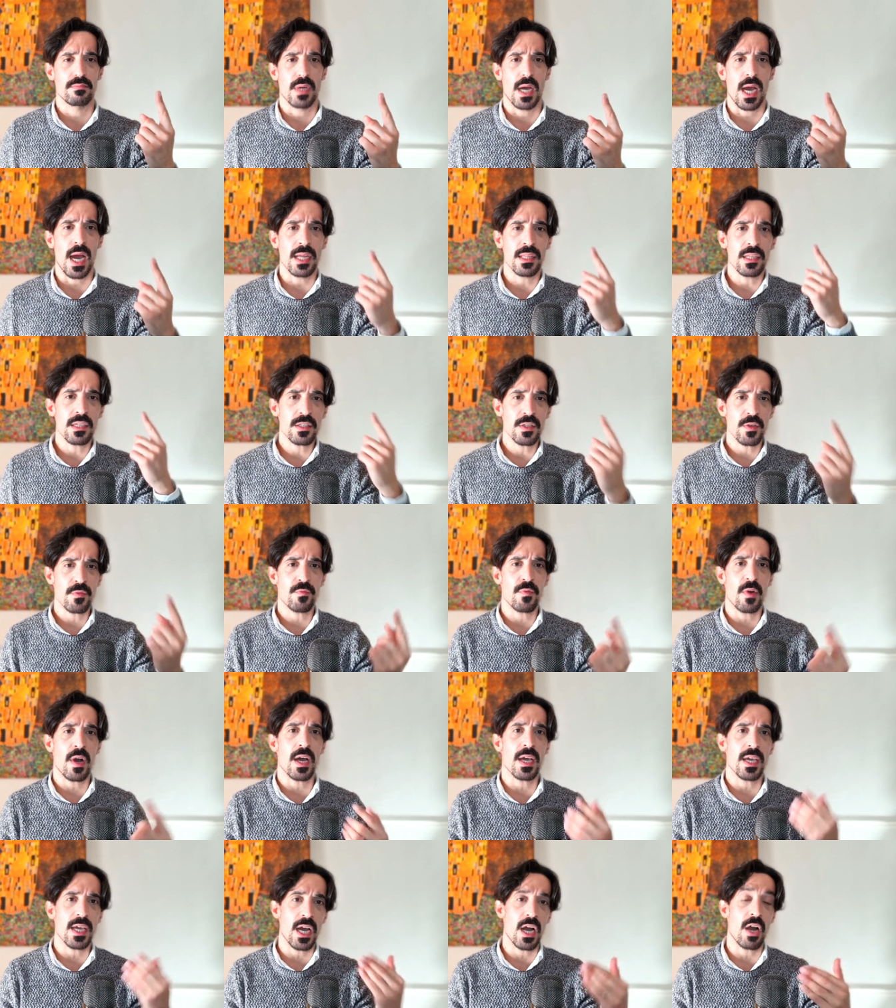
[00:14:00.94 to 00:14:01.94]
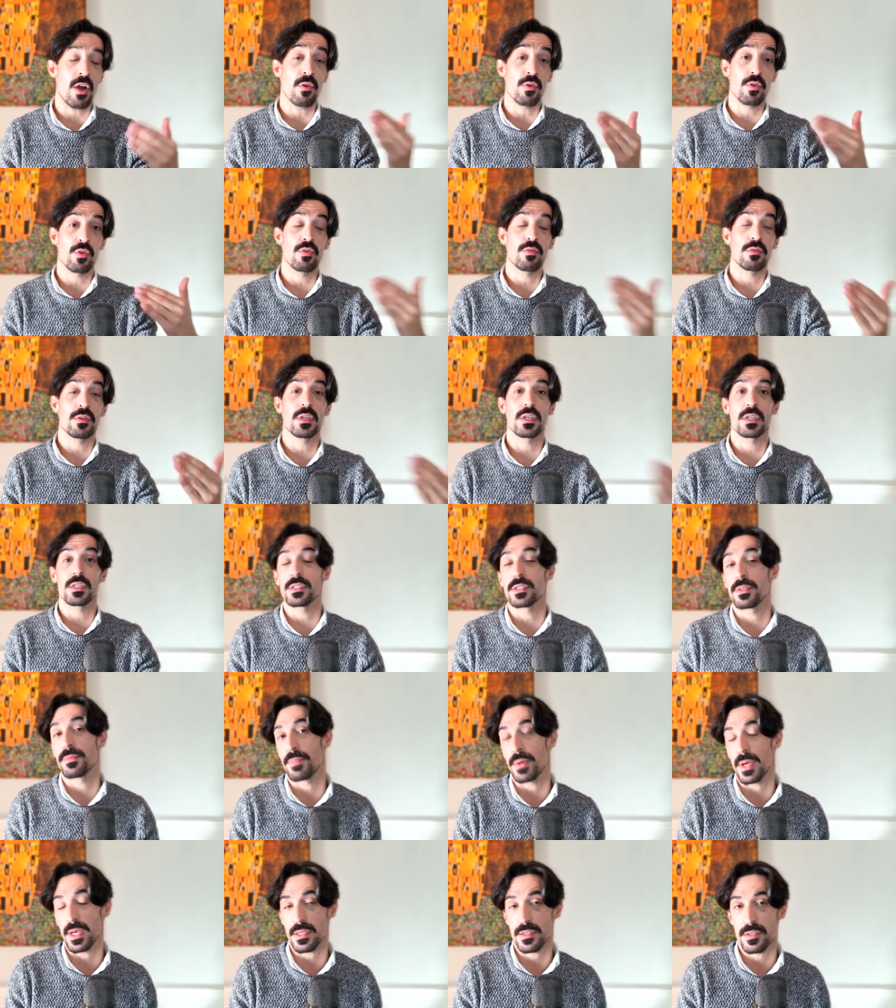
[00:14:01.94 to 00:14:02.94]
Identify how you learn
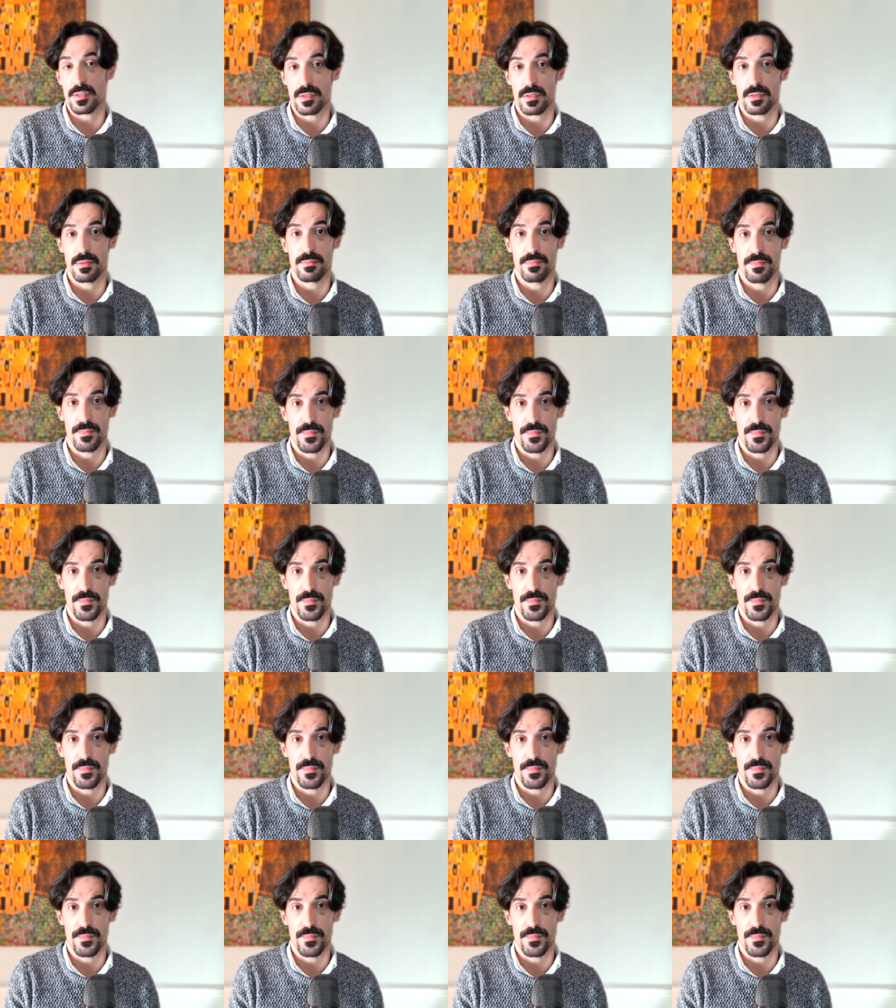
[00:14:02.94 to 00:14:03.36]
the best,